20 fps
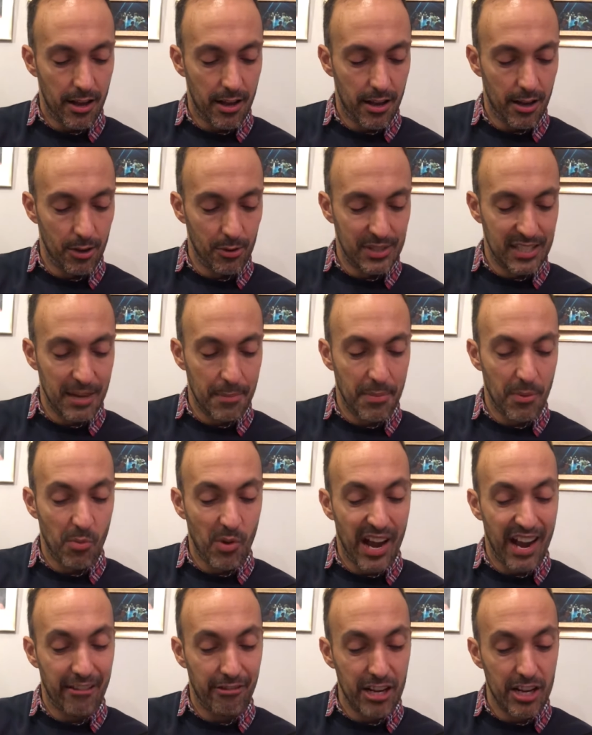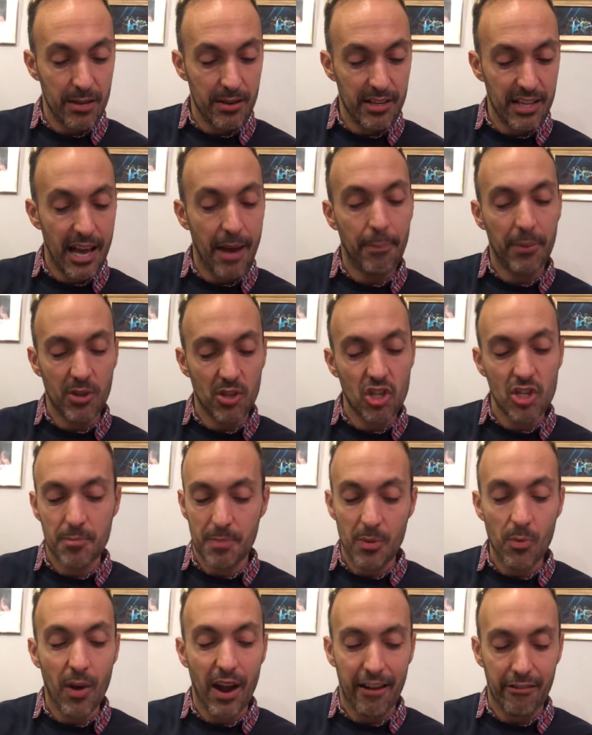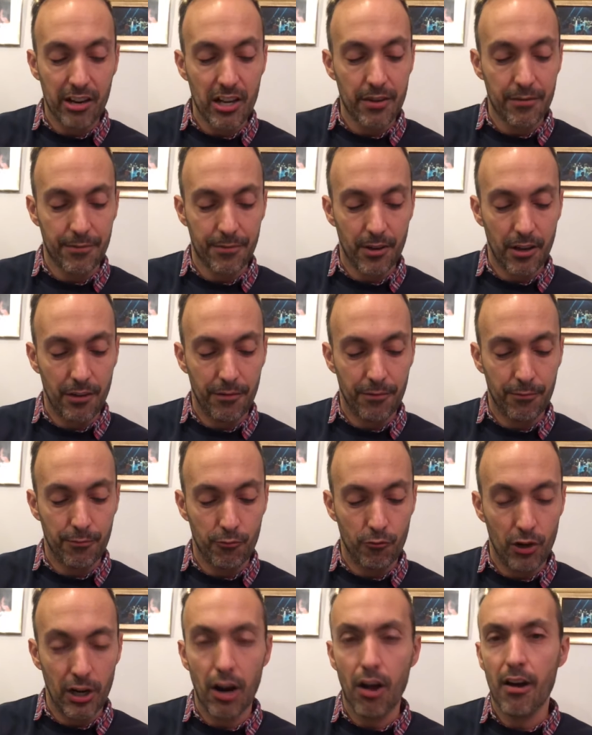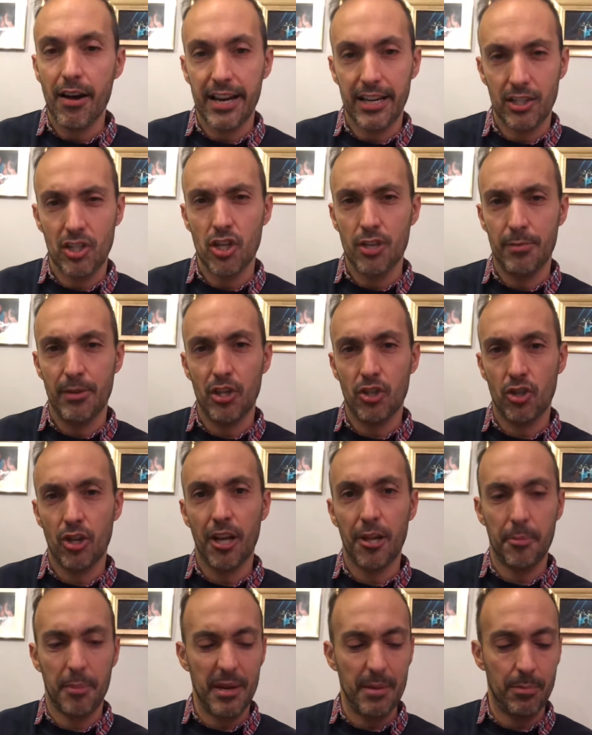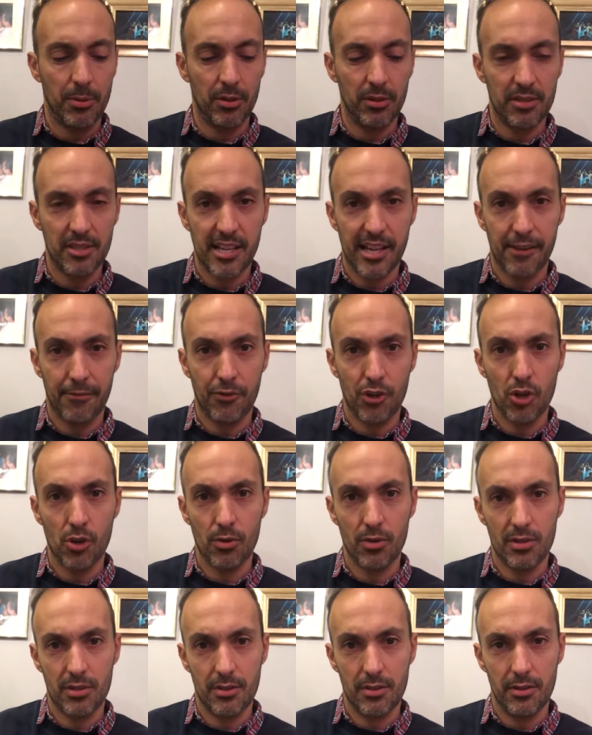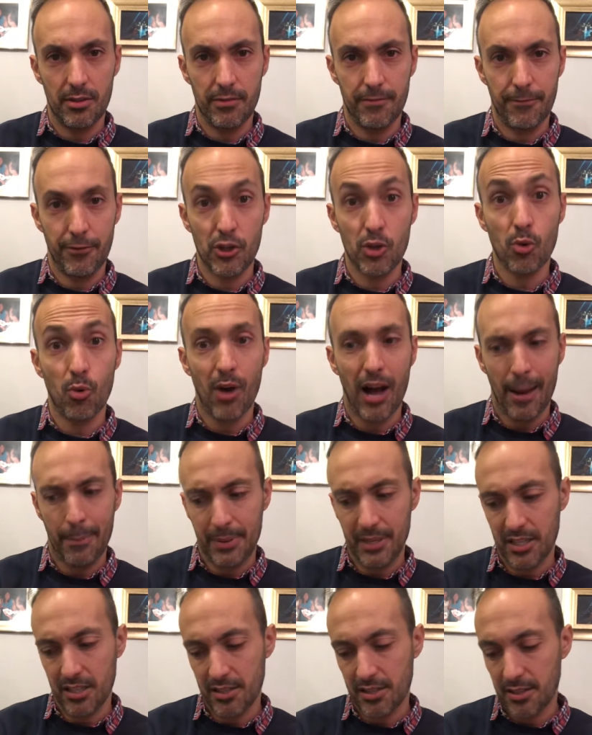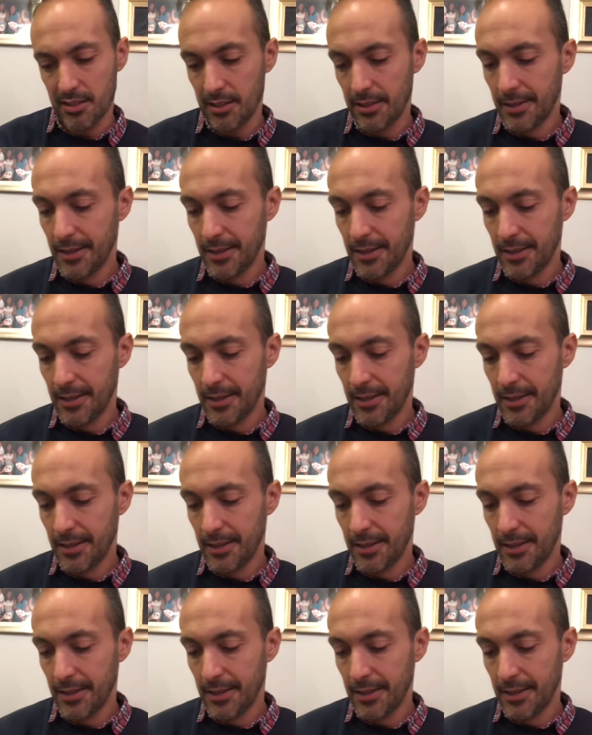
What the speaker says: I would say be wary. Yeah, just be wary of relying too much on other people to give you for your happiness.